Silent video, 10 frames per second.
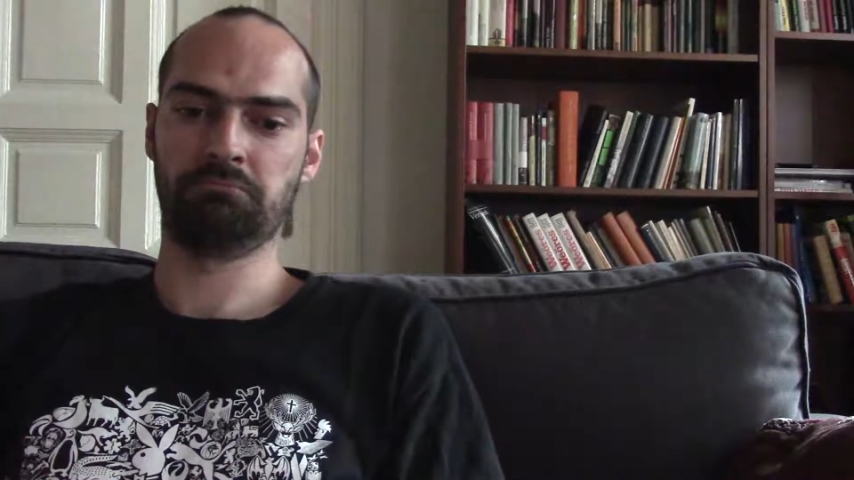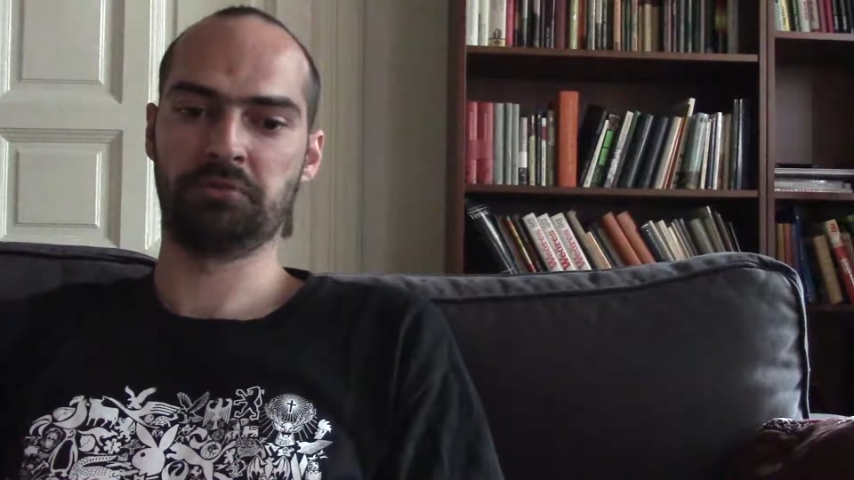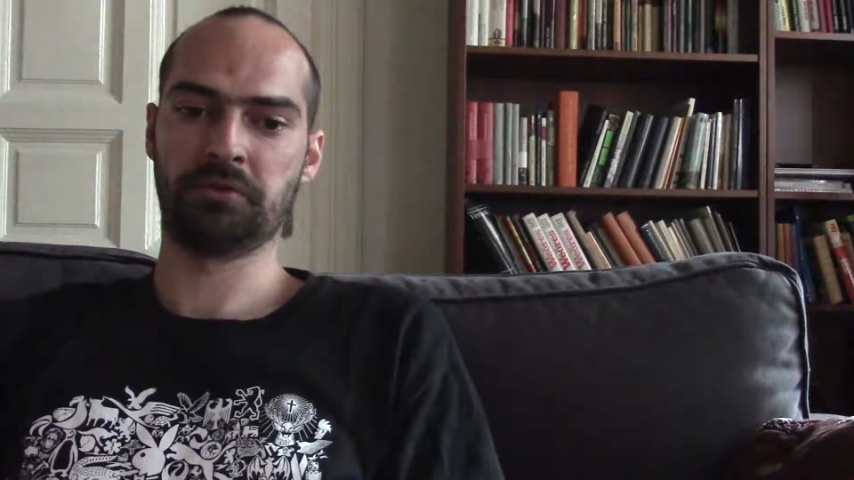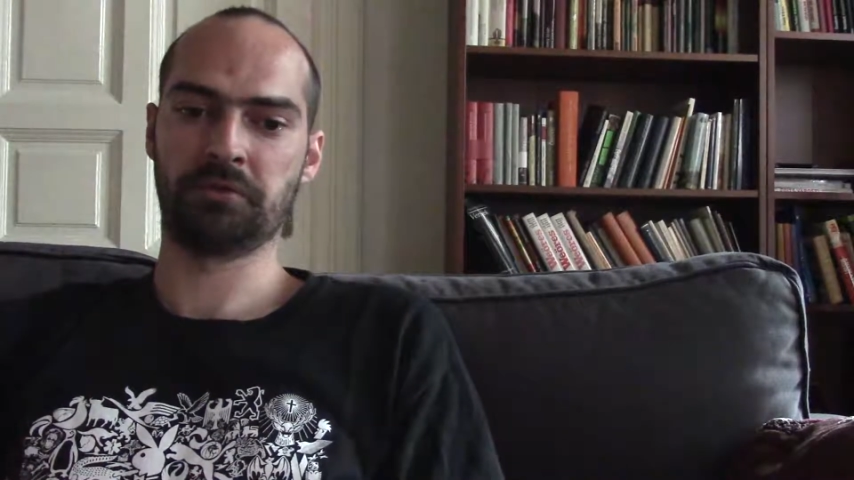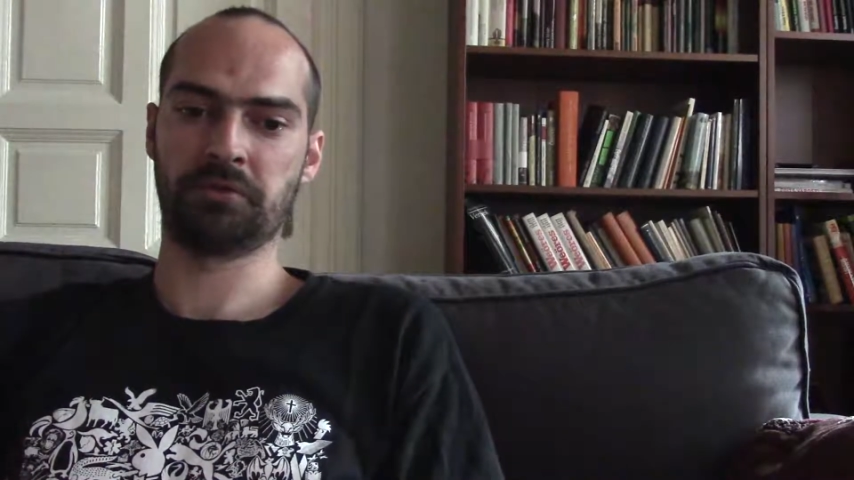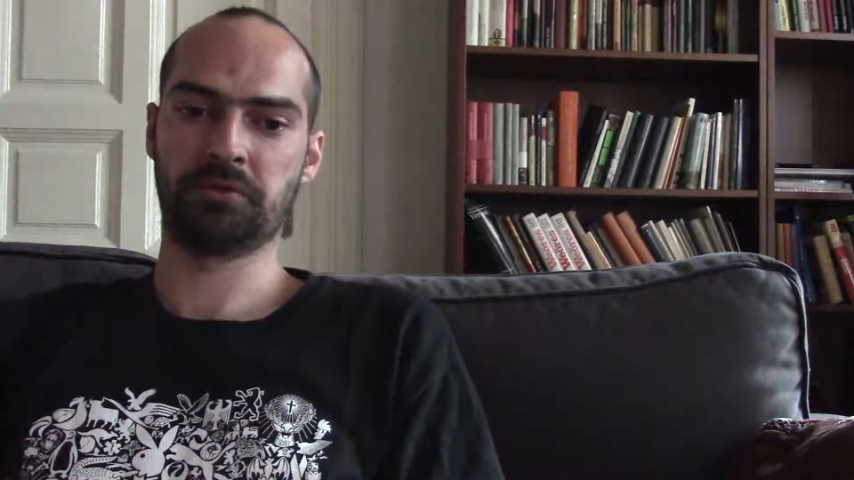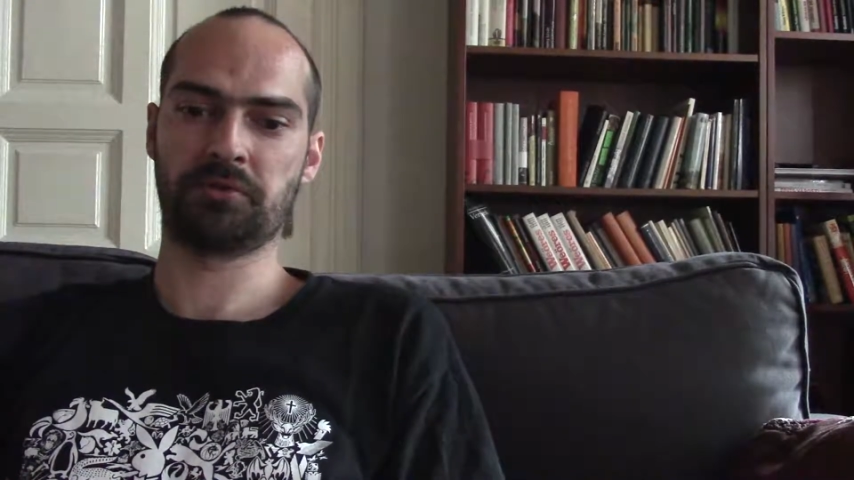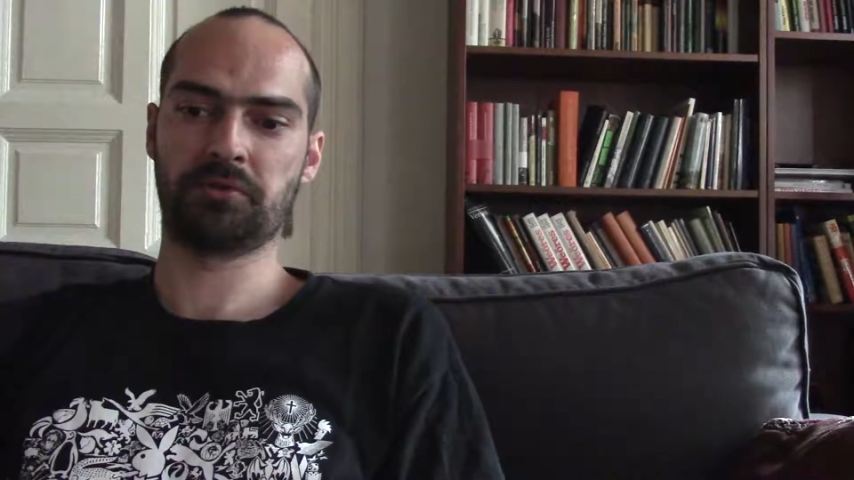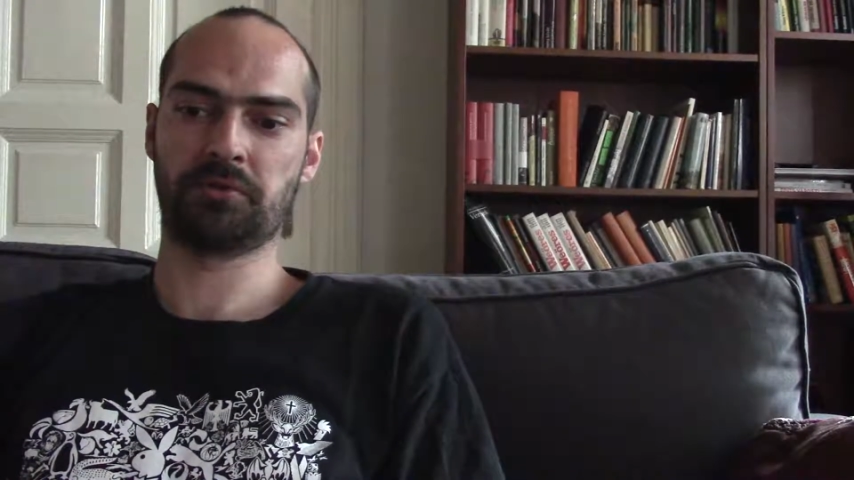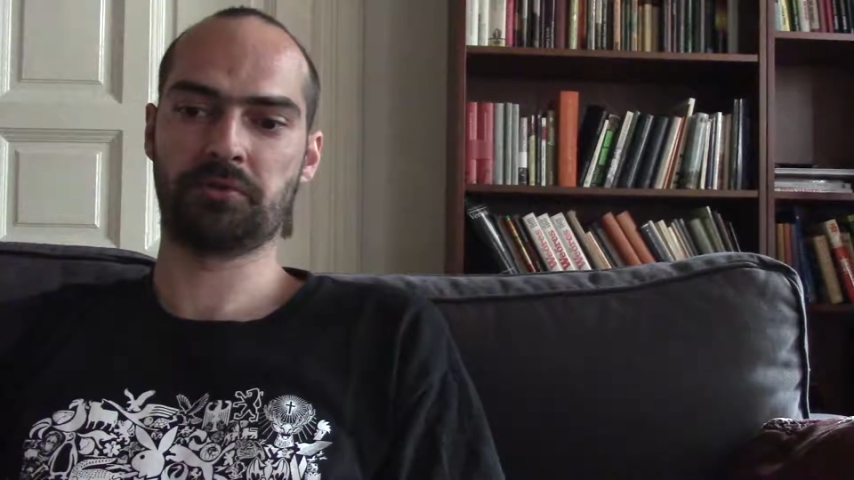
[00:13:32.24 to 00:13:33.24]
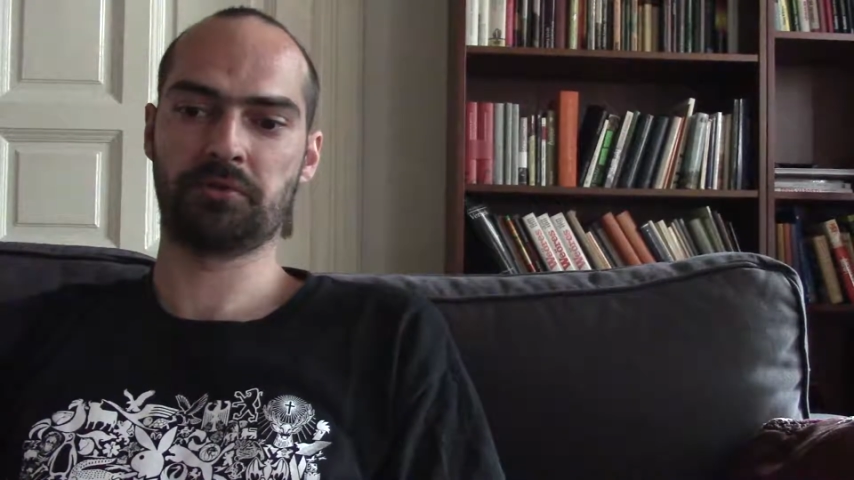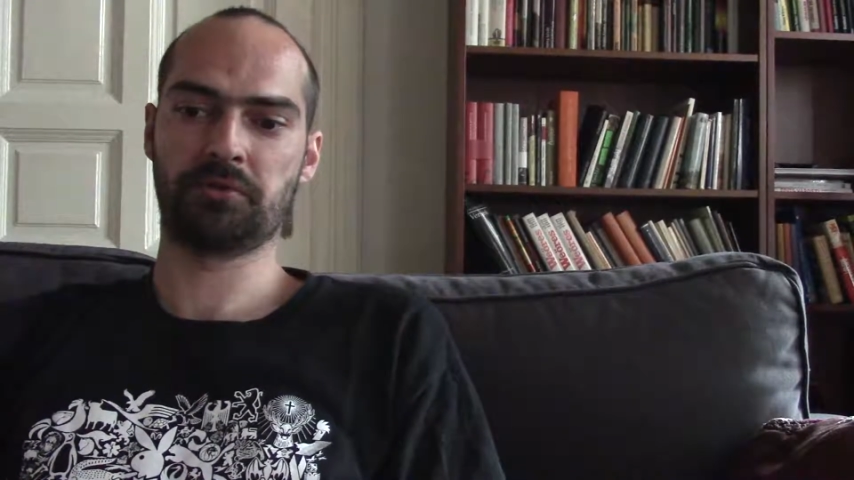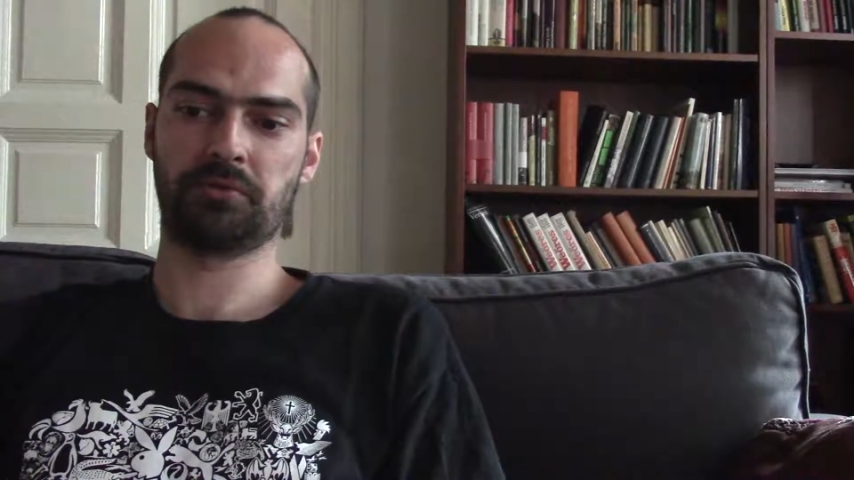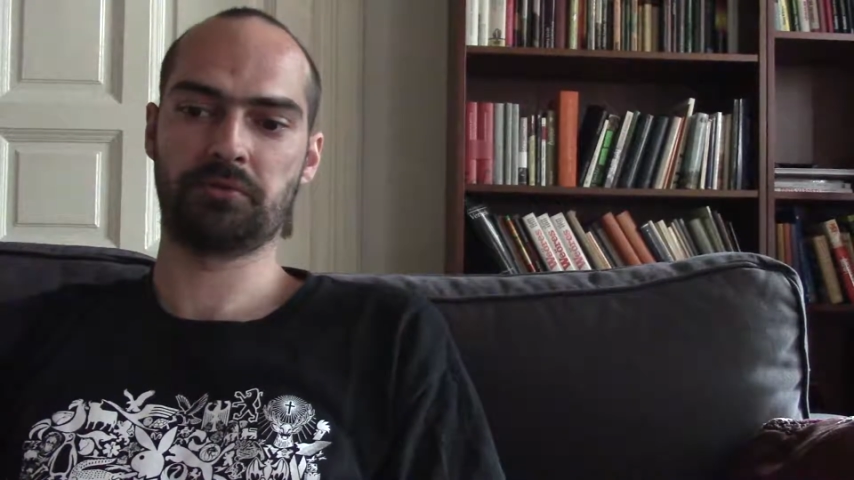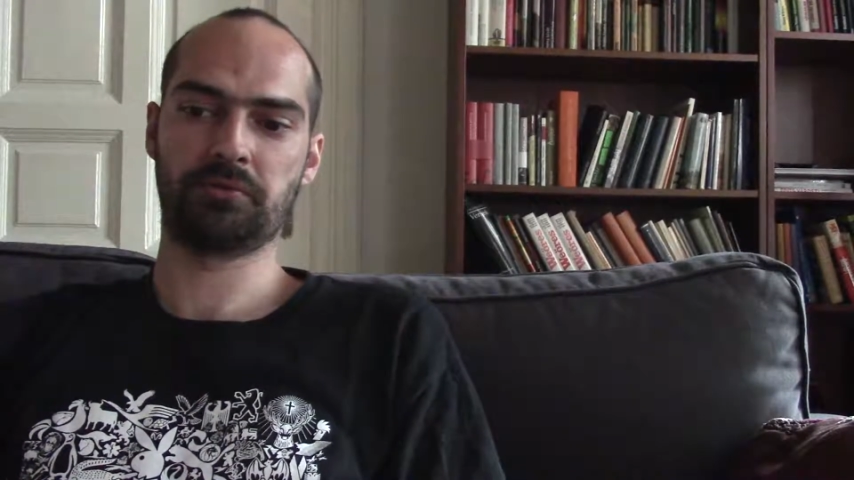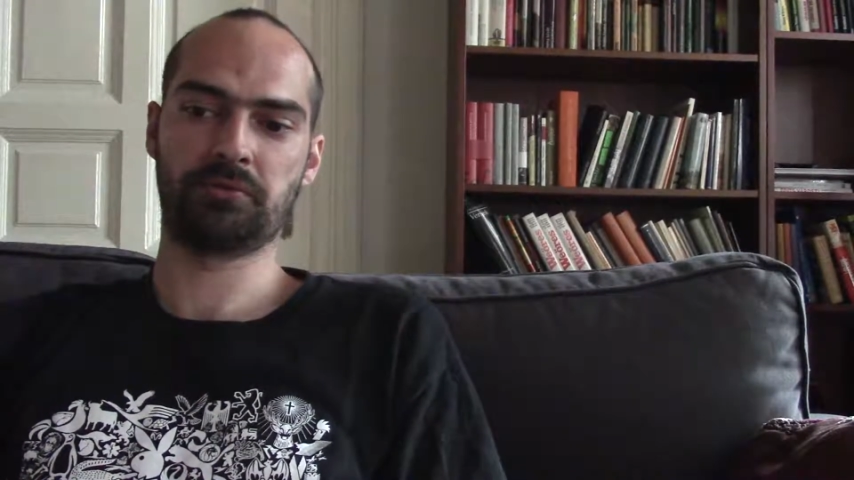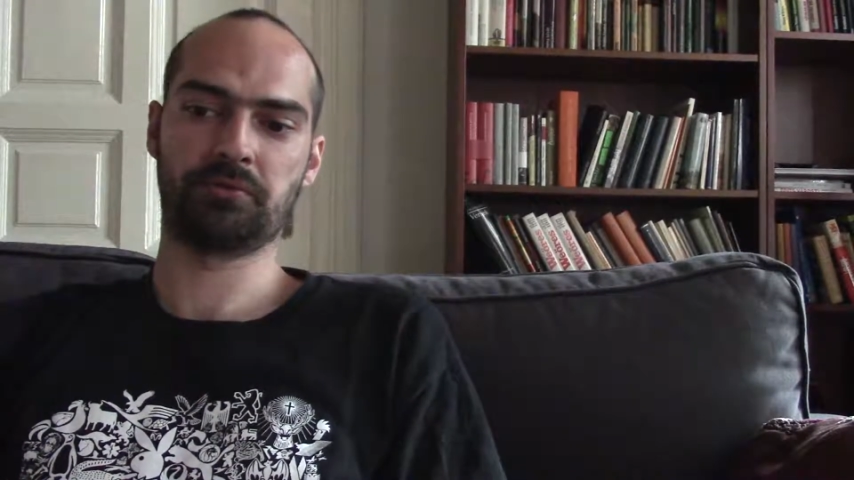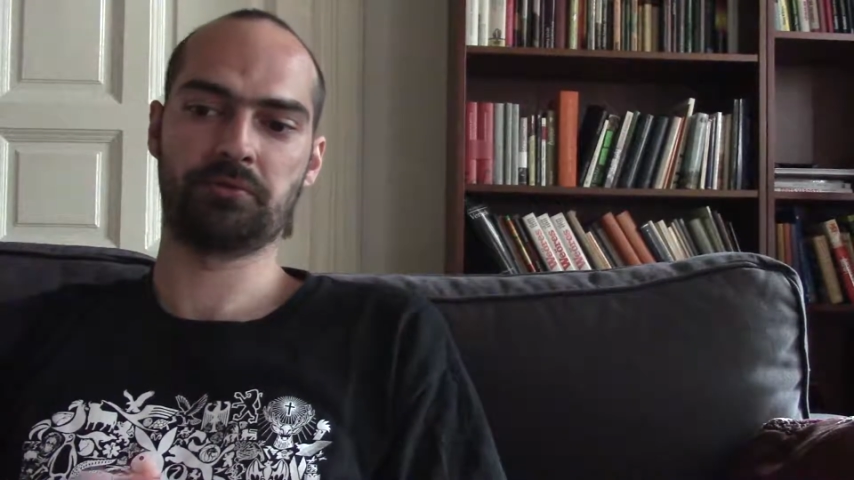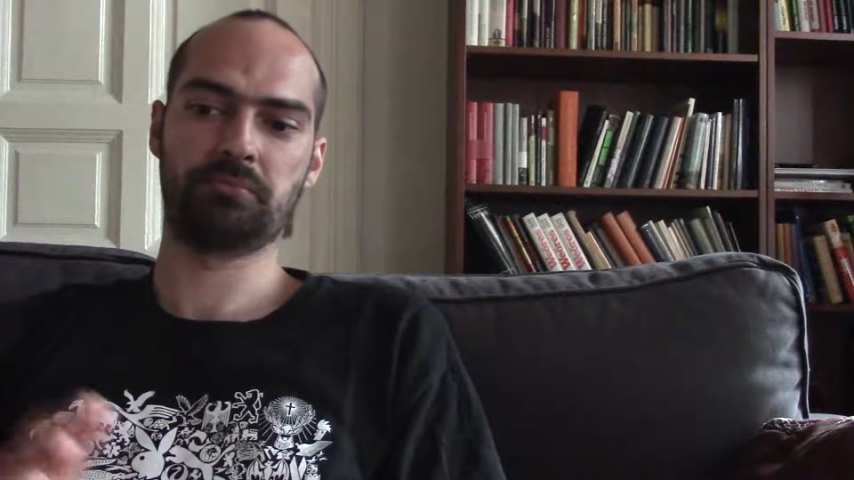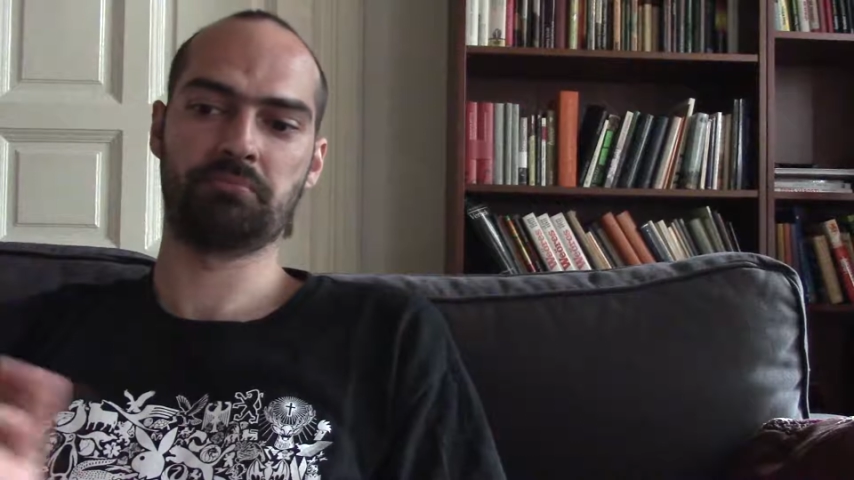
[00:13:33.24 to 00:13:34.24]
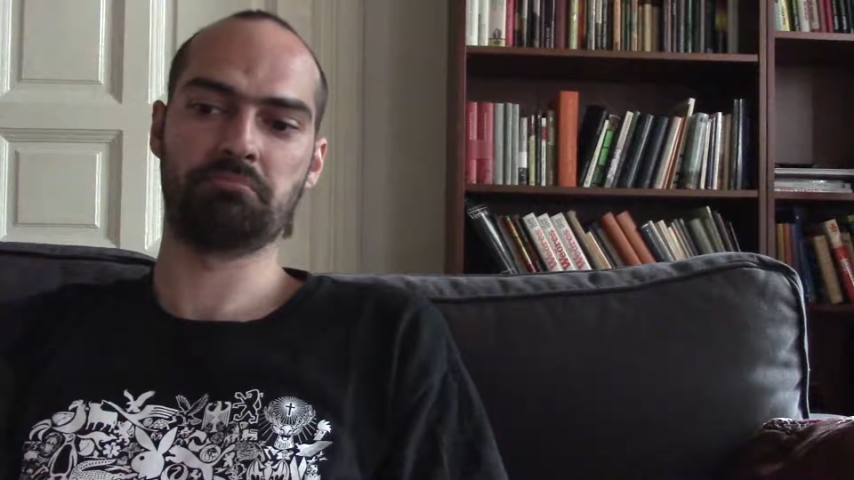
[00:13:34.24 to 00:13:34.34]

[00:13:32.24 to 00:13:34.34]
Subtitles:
this